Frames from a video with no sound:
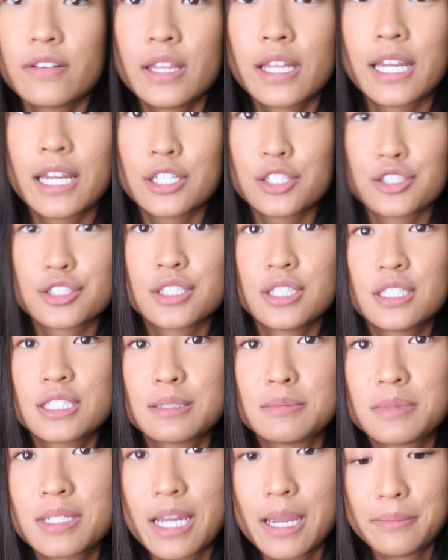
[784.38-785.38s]
feel like I just need
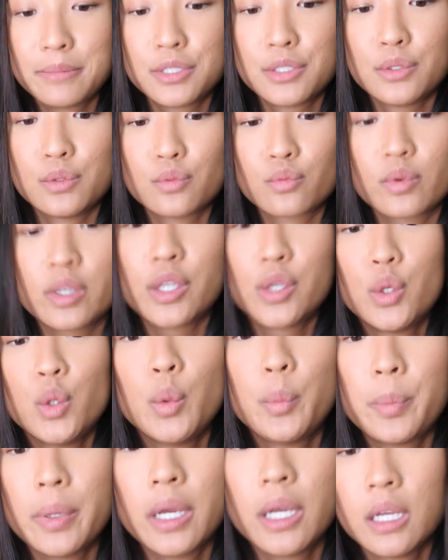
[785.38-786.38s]
some time to
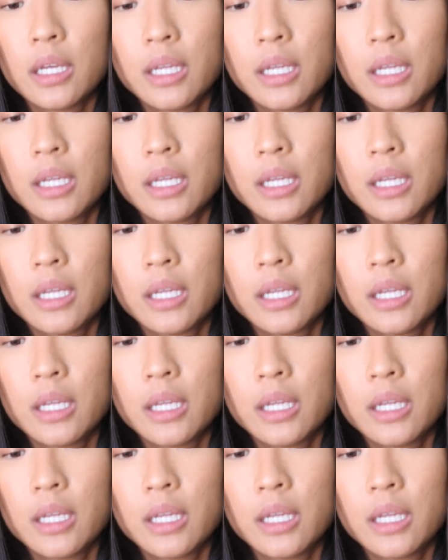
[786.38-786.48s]
recoup.